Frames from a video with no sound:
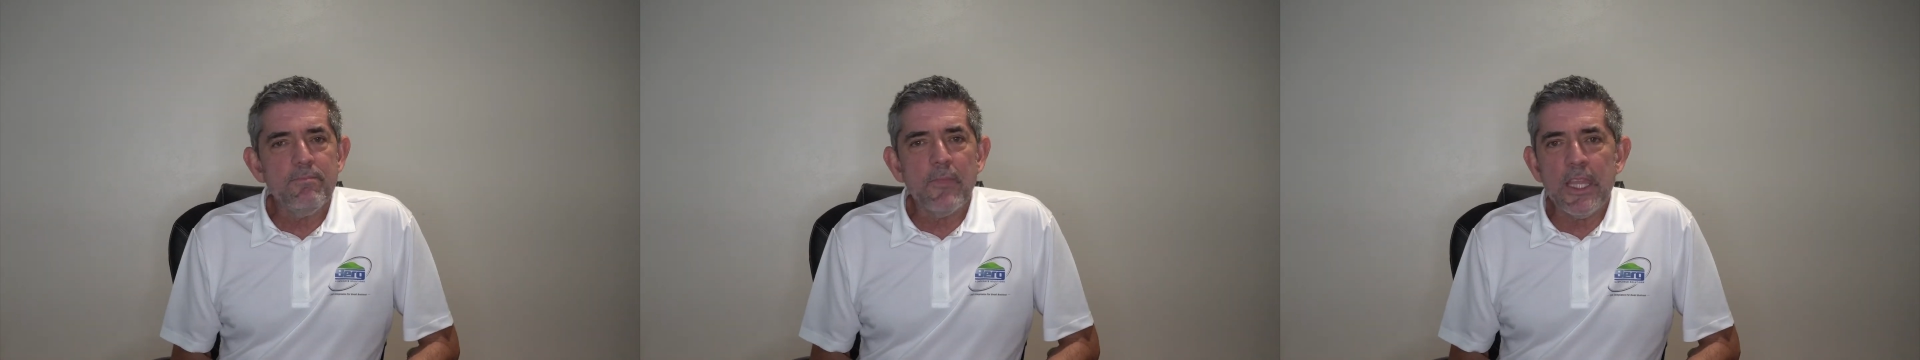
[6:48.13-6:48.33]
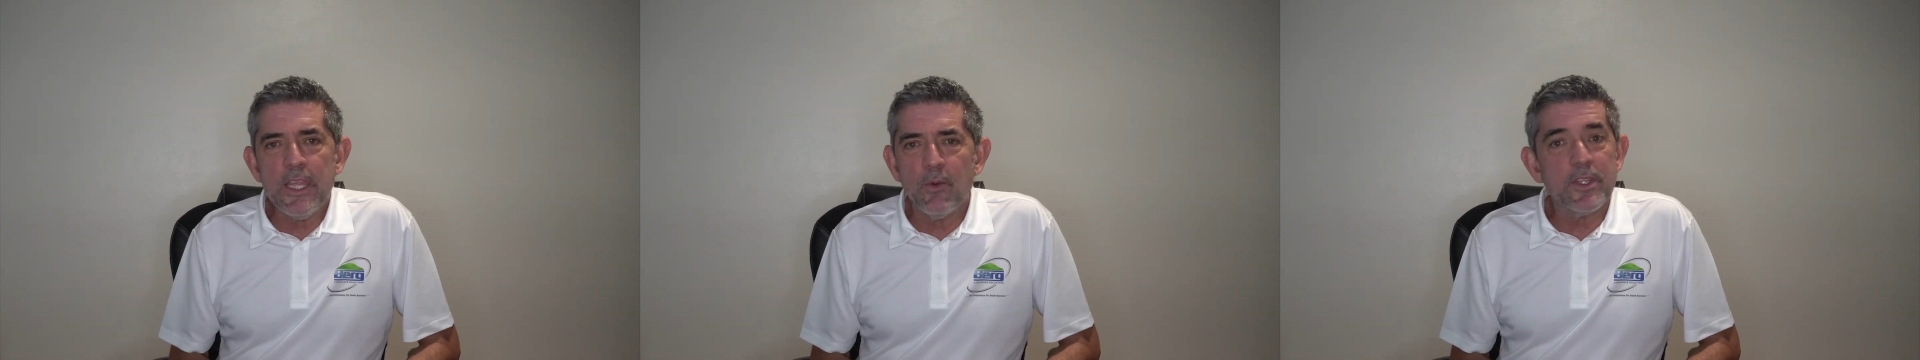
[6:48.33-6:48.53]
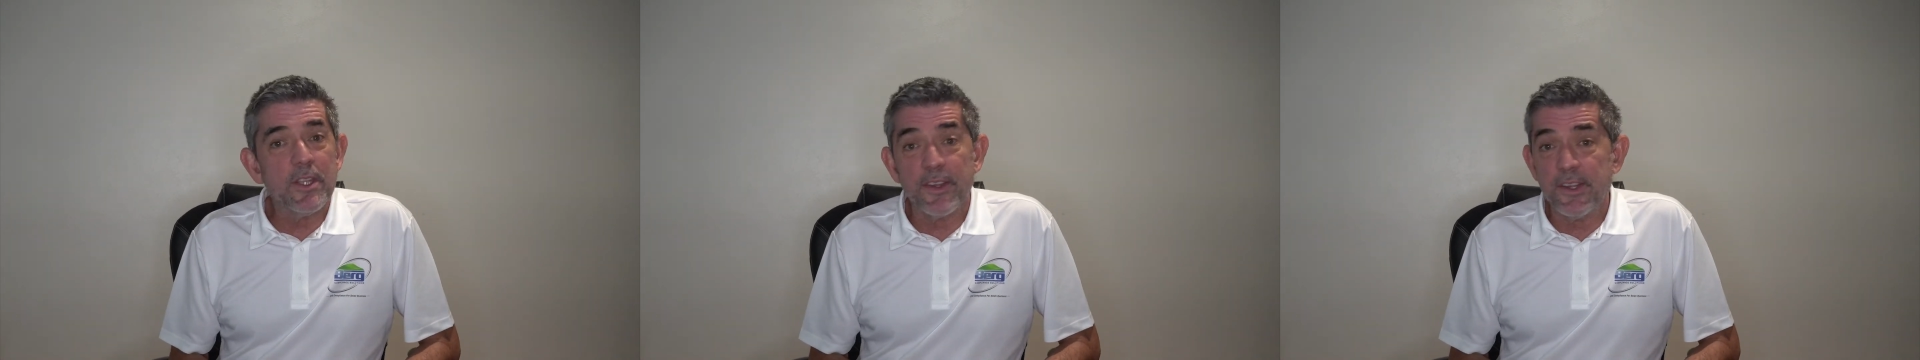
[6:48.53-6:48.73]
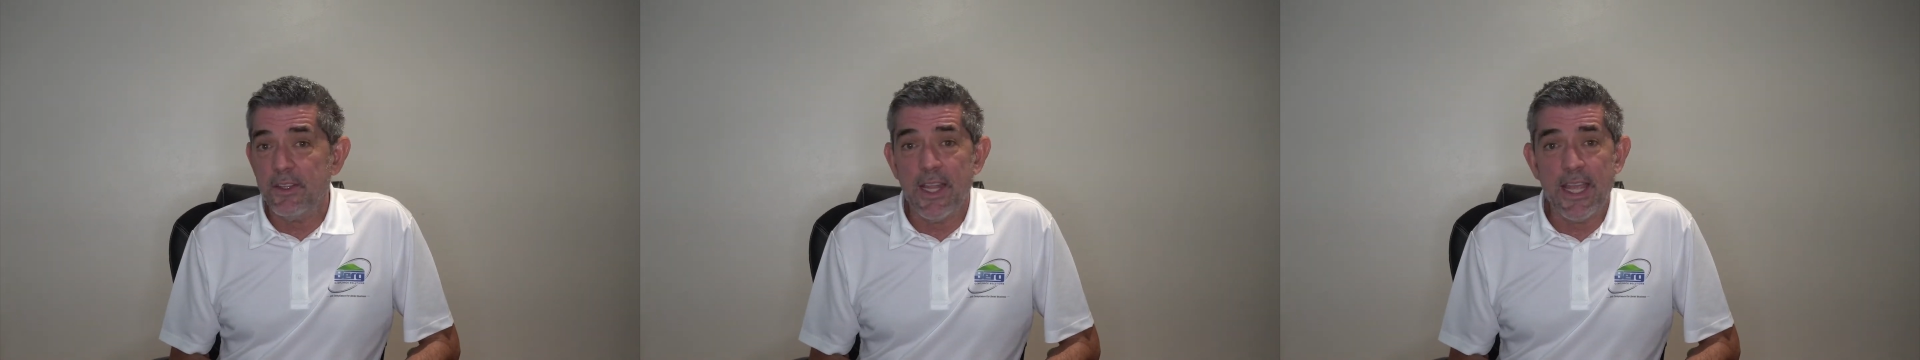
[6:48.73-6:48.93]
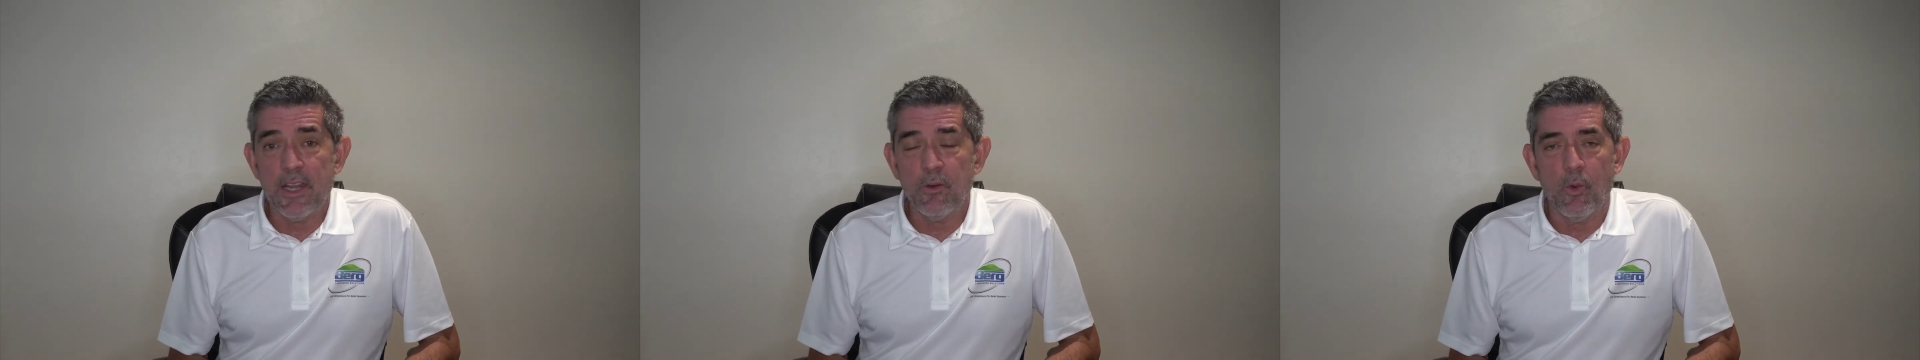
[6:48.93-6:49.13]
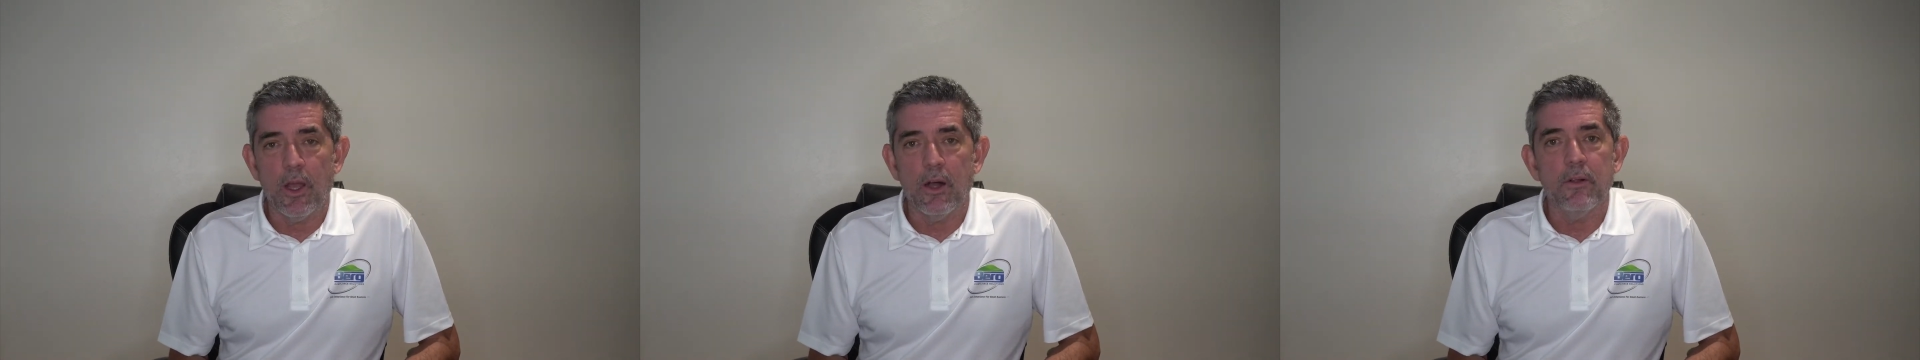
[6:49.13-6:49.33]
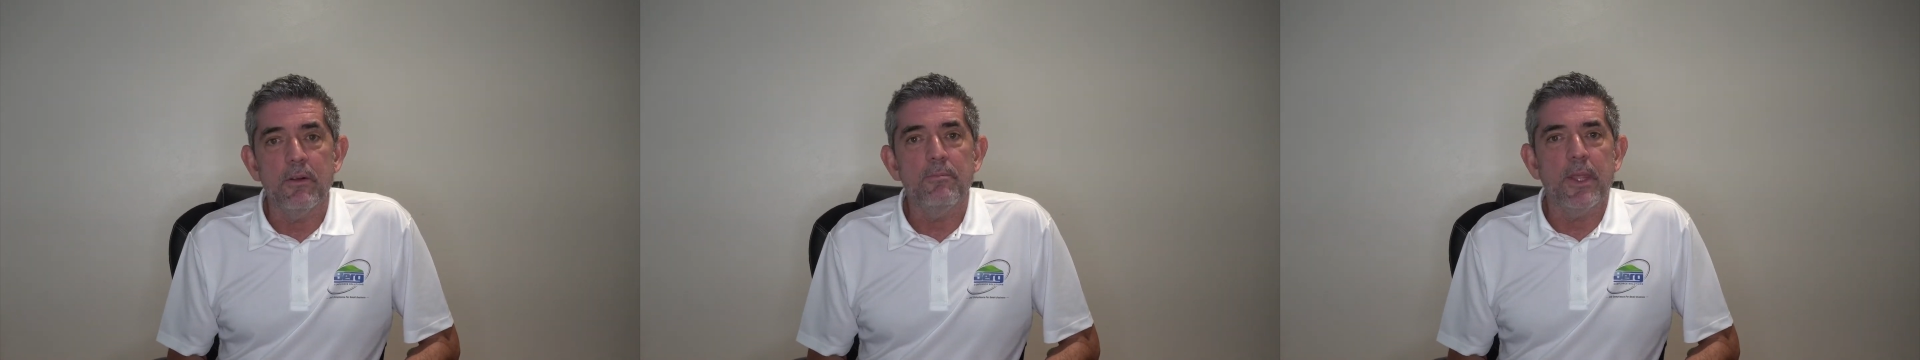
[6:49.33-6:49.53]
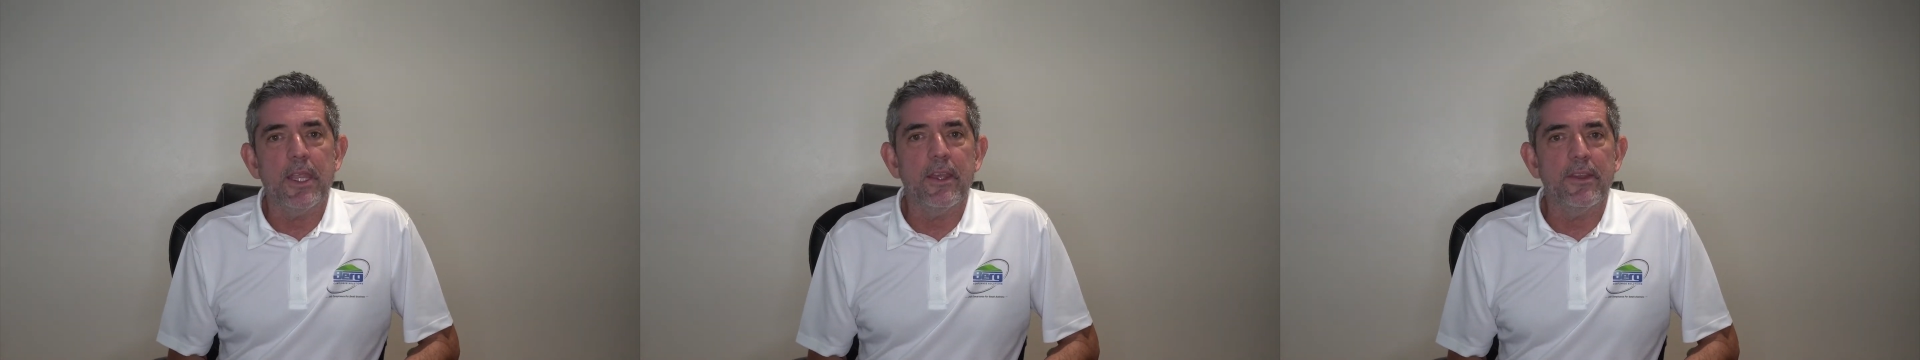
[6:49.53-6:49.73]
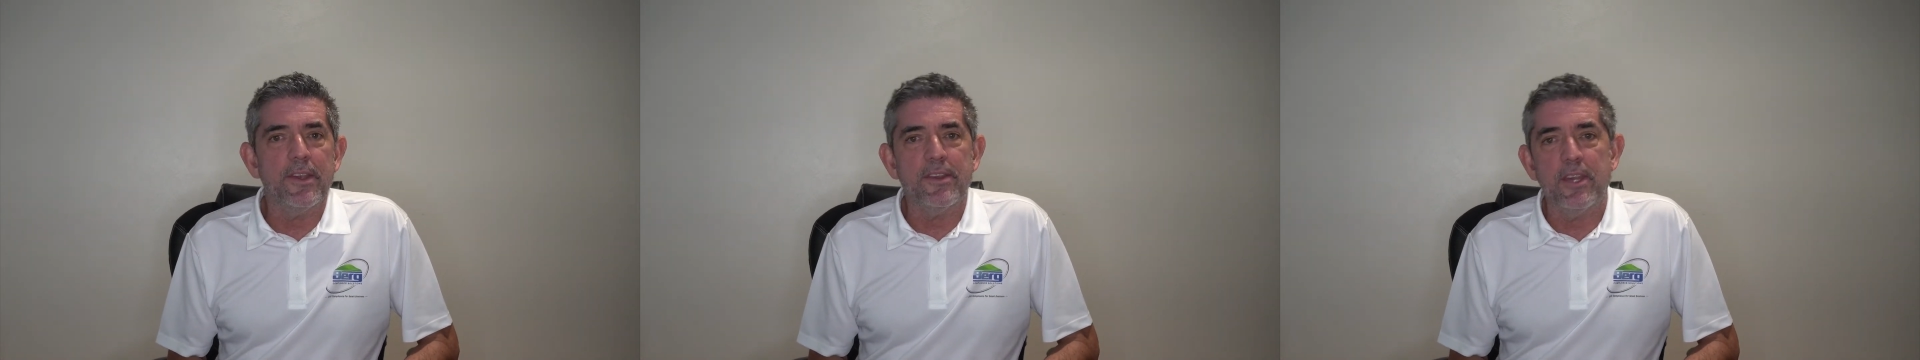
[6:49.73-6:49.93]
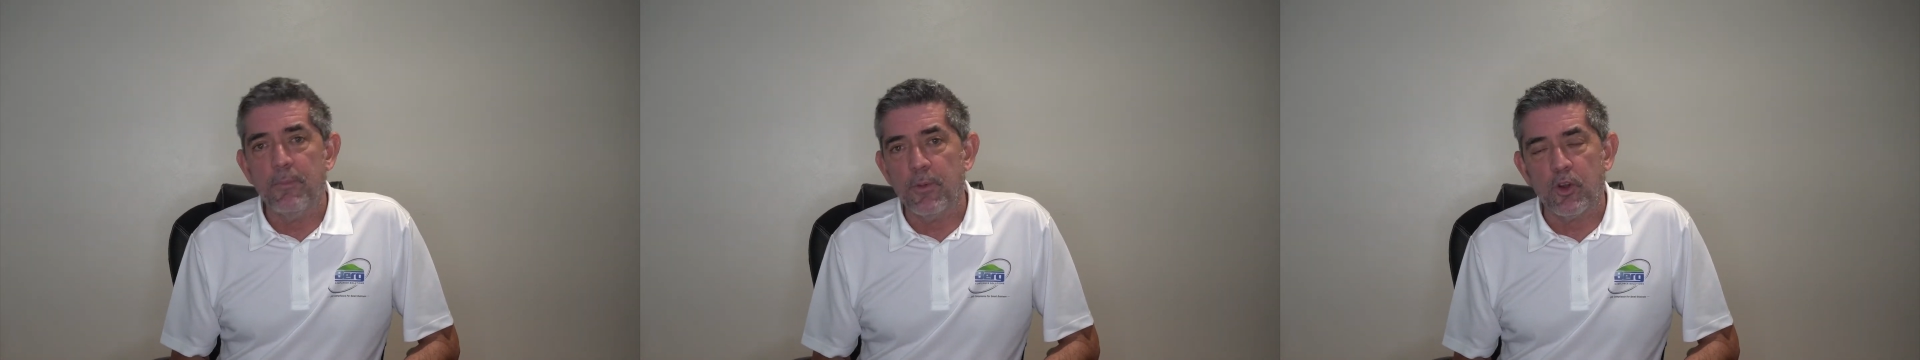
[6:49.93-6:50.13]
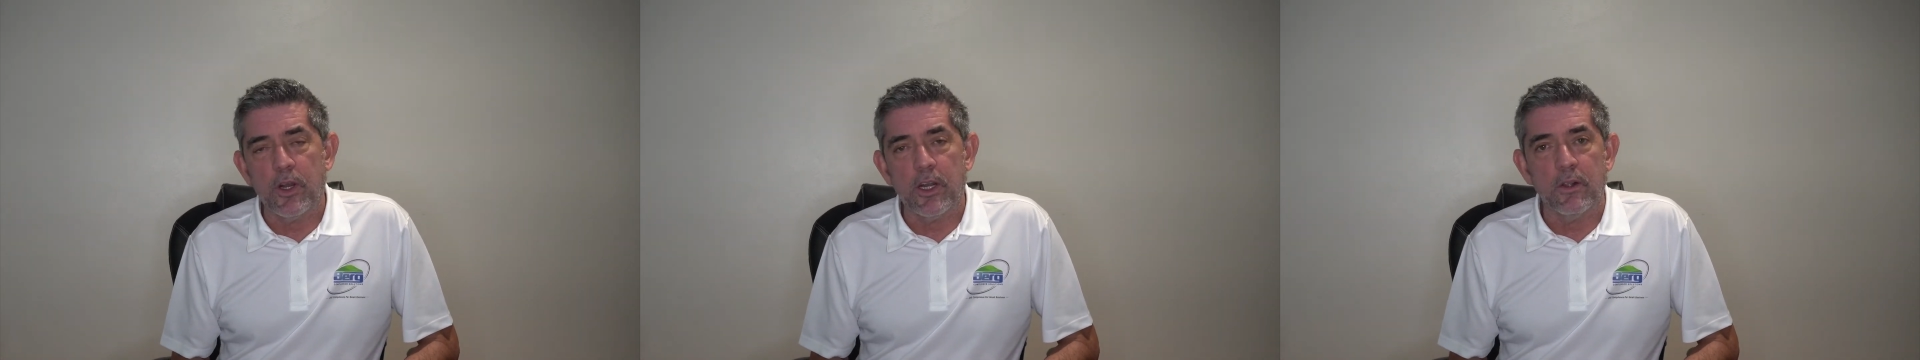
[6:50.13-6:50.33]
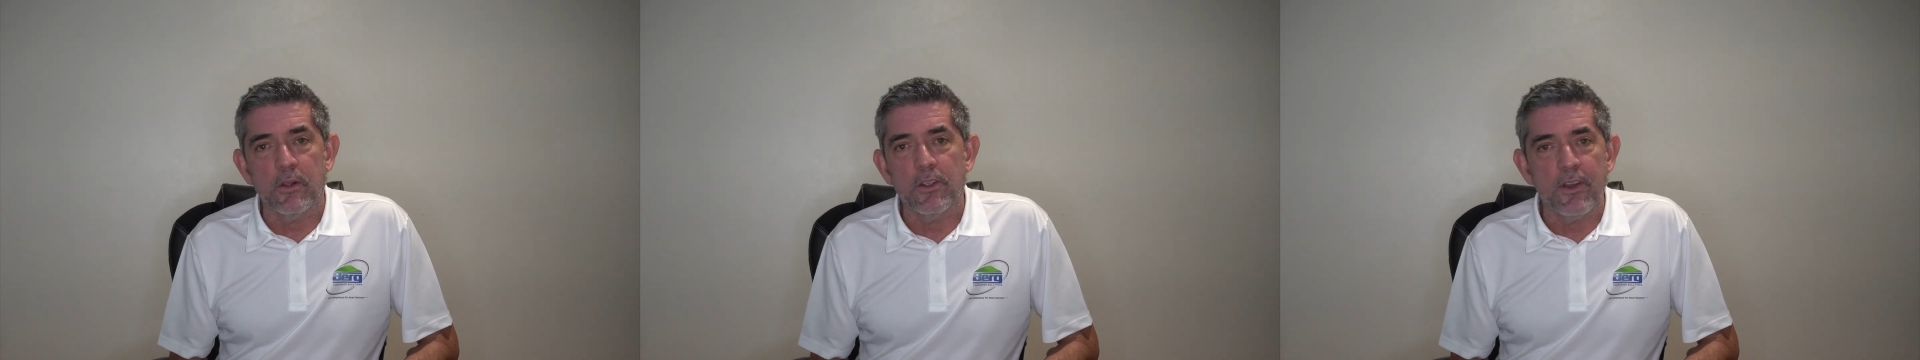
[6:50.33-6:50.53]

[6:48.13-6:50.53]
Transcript: it doesn't land well because it's hypocritical.